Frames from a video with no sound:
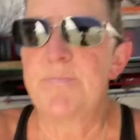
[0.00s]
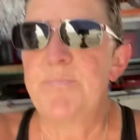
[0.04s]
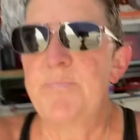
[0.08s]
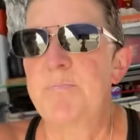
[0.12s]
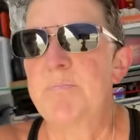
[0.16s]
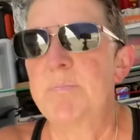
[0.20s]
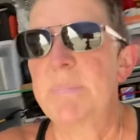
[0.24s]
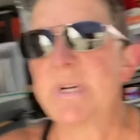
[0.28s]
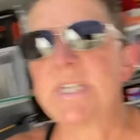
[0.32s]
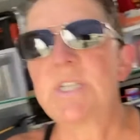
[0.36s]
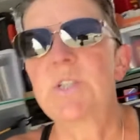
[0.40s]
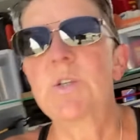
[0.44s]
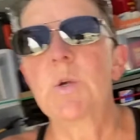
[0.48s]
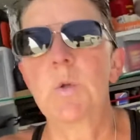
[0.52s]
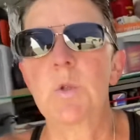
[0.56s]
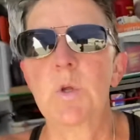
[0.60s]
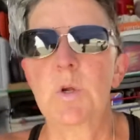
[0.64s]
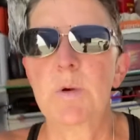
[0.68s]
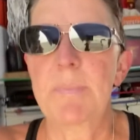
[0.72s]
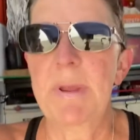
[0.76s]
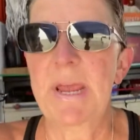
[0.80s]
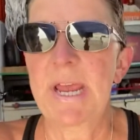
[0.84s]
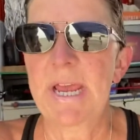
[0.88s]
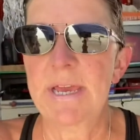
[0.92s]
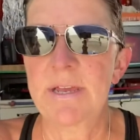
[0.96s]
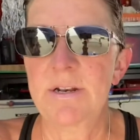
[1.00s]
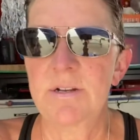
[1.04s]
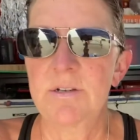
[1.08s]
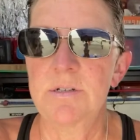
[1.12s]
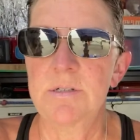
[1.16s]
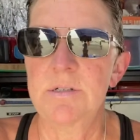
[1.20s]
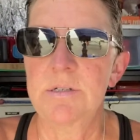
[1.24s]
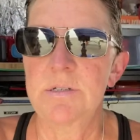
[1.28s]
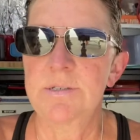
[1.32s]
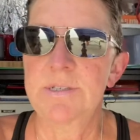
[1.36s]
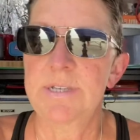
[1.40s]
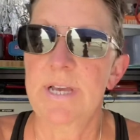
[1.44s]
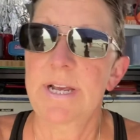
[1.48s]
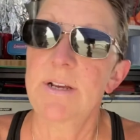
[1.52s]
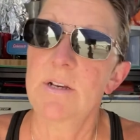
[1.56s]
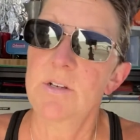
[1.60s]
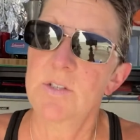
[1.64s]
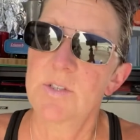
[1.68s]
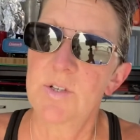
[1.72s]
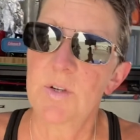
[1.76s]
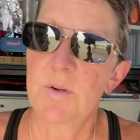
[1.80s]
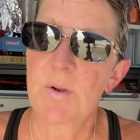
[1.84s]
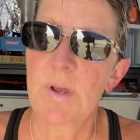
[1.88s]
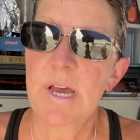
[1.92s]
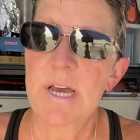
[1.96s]
my solar panels I
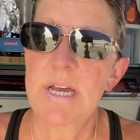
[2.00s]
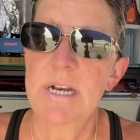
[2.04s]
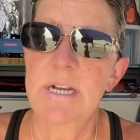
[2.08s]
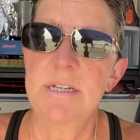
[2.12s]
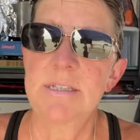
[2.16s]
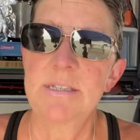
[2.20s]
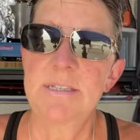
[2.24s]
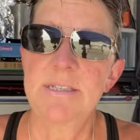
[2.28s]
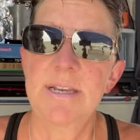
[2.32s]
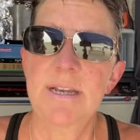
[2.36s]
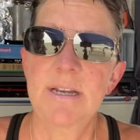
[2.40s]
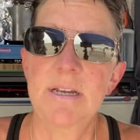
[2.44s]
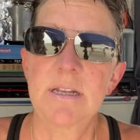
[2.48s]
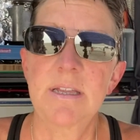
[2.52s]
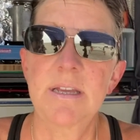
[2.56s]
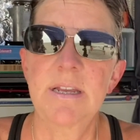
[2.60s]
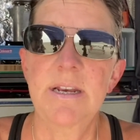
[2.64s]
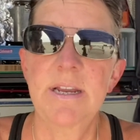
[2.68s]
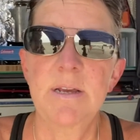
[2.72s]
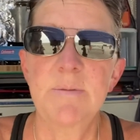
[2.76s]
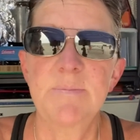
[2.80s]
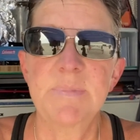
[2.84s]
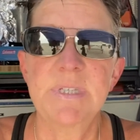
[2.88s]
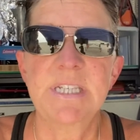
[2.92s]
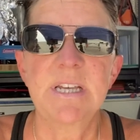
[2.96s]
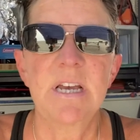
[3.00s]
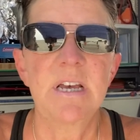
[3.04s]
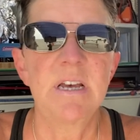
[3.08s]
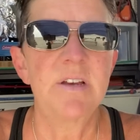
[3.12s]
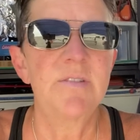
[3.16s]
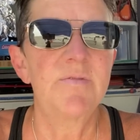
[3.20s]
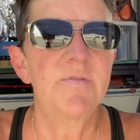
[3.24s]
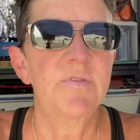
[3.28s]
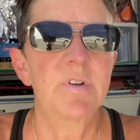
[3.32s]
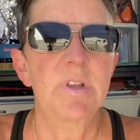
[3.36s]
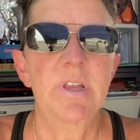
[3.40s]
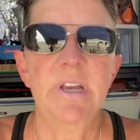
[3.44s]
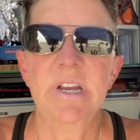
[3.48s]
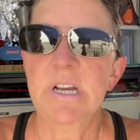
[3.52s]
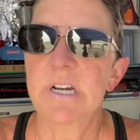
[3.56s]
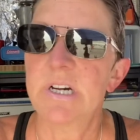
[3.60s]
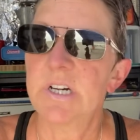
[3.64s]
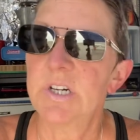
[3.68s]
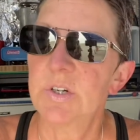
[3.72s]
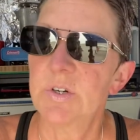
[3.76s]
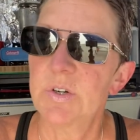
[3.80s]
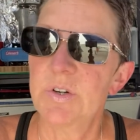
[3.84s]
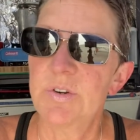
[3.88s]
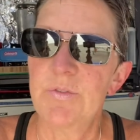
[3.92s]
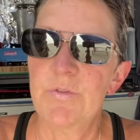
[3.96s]
also got on sale at Amazon for like
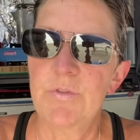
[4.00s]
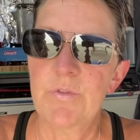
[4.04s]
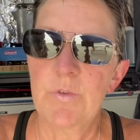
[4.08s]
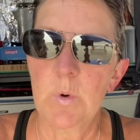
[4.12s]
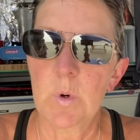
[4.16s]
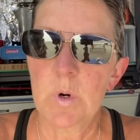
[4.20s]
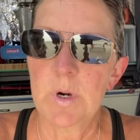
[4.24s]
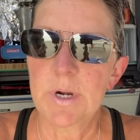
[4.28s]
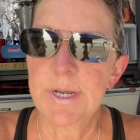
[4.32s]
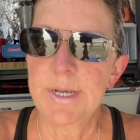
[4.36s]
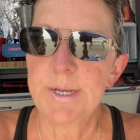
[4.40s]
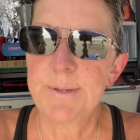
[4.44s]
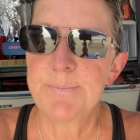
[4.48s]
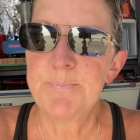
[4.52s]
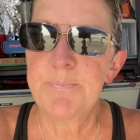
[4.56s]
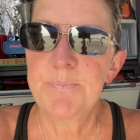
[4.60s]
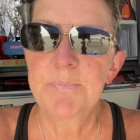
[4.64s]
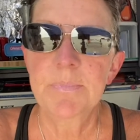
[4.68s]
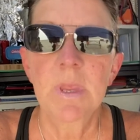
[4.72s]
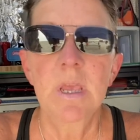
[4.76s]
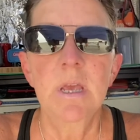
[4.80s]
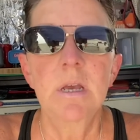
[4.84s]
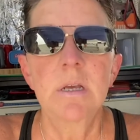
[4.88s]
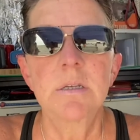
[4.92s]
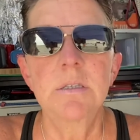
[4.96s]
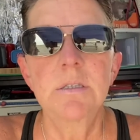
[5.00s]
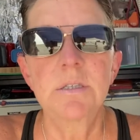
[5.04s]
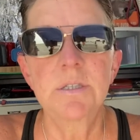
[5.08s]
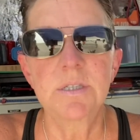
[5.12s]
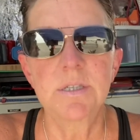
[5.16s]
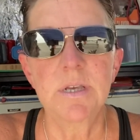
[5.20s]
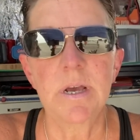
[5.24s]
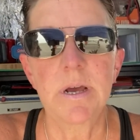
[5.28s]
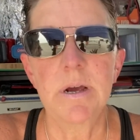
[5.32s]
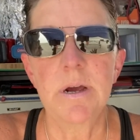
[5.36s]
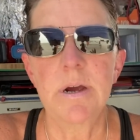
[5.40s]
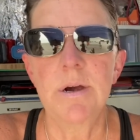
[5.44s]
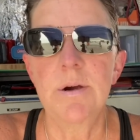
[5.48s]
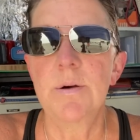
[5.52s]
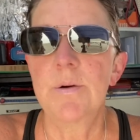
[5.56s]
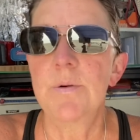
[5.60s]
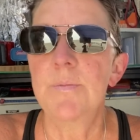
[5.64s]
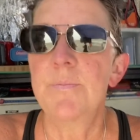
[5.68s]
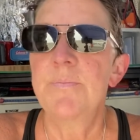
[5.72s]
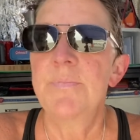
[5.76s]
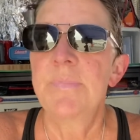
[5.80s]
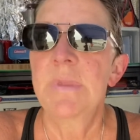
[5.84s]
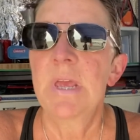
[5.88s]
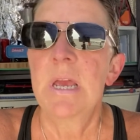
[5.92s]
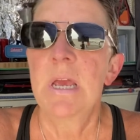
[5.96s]
$140. So
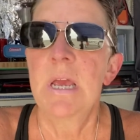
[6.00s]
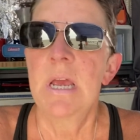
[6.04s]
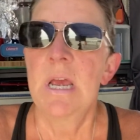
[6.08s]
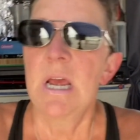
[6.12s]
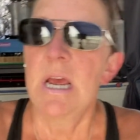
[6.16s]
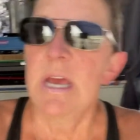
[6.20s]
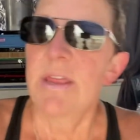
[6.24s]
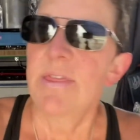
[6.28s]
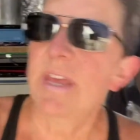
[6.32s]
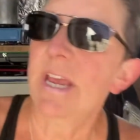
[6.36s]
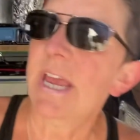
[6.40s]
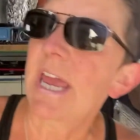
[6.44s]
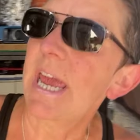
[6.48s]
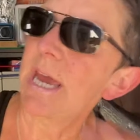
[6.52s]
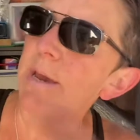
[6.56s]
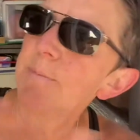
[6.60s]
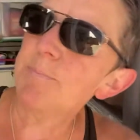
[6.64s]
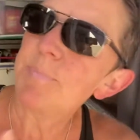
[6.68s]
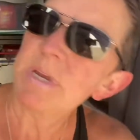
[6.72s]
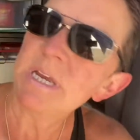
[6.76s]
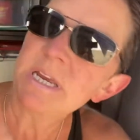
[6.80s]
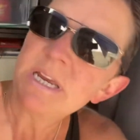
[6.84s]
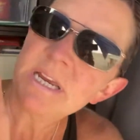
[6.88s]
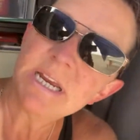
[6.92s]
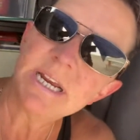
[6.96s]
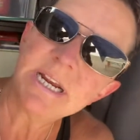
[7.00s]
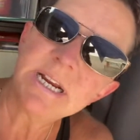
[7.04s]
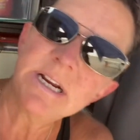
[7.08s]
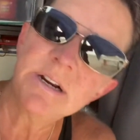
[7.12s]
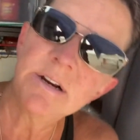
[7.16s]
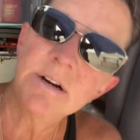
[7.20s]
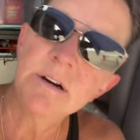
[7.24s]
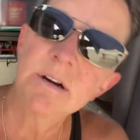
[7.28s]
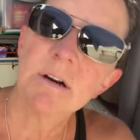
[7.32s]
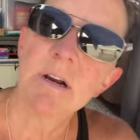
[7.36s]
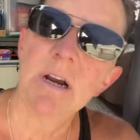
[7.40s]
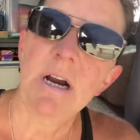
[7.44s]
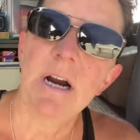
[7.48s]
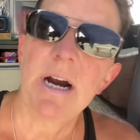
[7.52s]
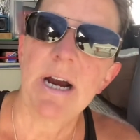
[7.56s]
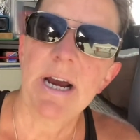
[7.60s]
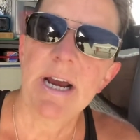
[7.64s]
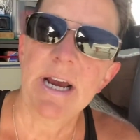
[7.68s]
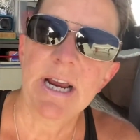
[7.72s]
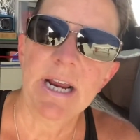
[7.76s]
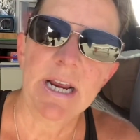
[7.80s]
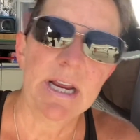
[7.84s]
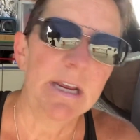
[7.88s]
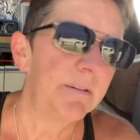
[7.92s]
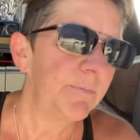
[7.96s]
the camping gear
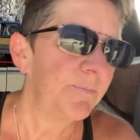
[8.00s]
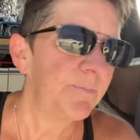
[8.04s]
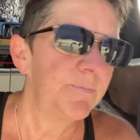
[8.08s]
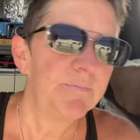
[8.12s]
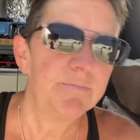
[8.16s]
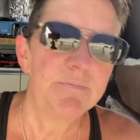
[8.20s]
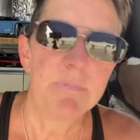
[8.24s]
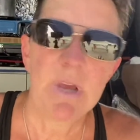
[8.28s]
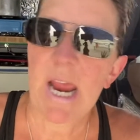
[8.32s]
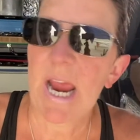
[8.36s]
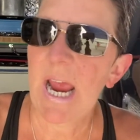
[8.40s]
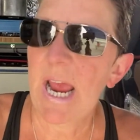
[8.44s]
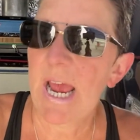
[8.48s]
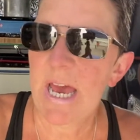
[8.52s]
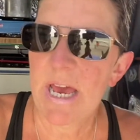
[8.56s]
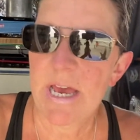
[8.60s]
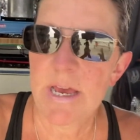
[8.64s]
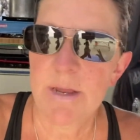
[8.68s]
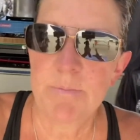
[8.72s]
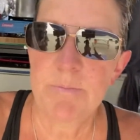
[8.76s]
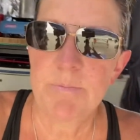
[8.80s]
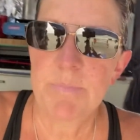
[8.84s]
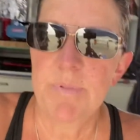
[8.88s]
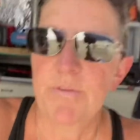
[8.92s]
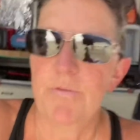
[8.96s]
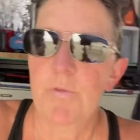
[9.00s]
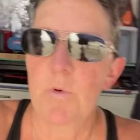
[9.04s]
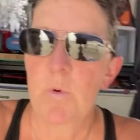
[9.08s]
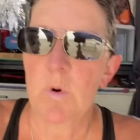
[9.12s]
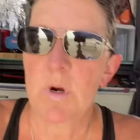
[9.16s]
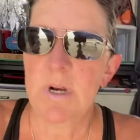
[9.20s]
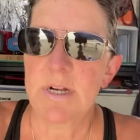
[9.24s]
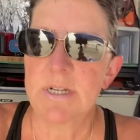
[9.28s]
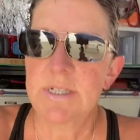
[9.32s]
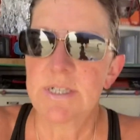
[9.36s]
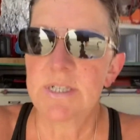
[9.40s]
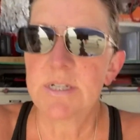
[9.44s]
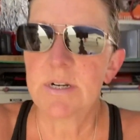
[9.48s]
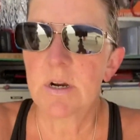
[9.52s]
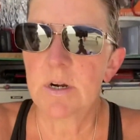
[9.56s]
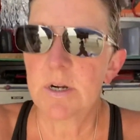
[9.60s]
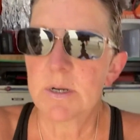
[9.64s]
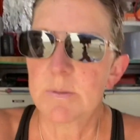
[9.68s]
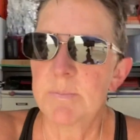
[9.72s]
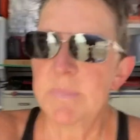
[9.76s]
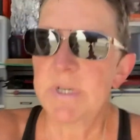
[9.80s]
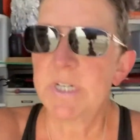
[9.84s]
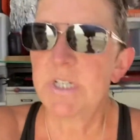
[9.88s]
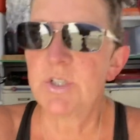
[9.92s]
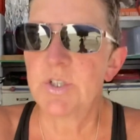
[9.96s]
I had before I started
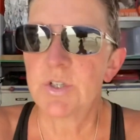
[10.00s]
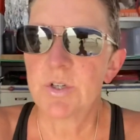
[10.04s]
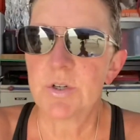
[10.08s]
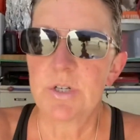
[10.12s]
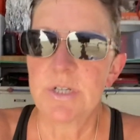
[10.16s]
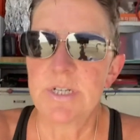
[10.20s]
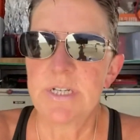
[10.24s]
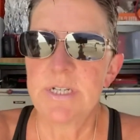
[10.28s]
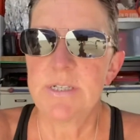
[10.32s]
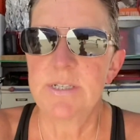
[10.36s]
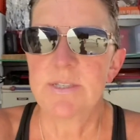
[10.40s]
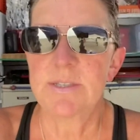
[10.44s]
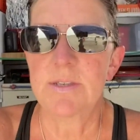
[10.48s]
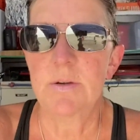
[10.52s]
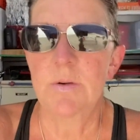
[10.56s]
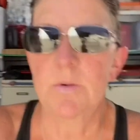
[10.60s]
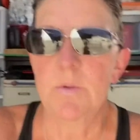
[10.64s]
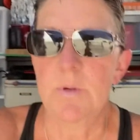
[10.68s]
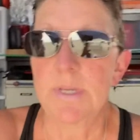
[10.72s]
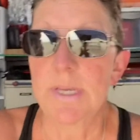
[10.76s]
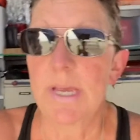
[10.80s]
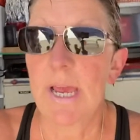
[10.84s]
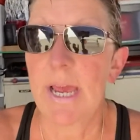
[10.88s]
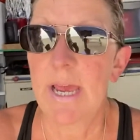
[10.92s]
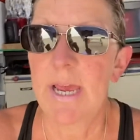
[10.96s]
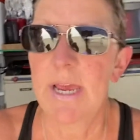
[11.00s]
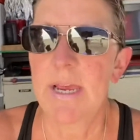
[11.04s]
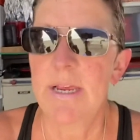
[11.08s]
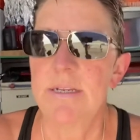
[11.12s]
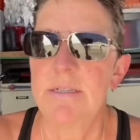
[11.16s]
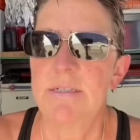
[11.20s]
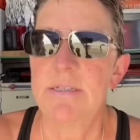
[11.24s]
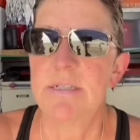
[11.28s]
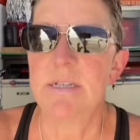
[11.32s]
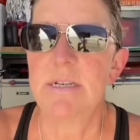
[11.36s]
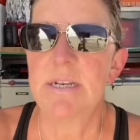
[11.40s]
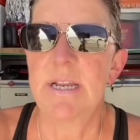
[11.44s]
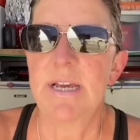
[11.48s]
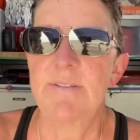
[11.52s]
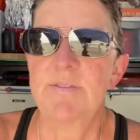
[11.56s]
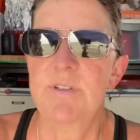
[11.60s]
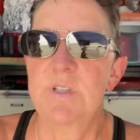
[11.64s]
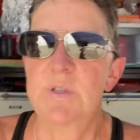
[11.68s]
my journey, so yay, didn't have to